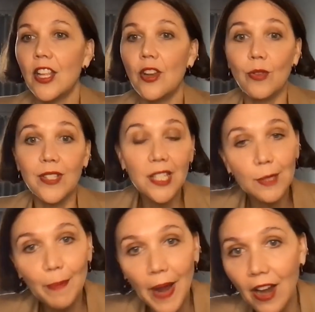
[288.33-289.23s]
you know,
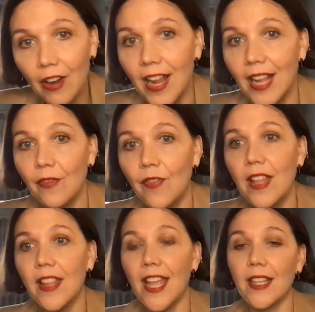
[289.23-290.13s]
despairing
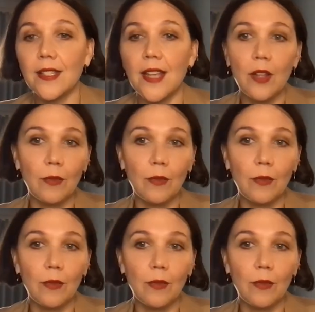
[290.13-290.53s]
feelings,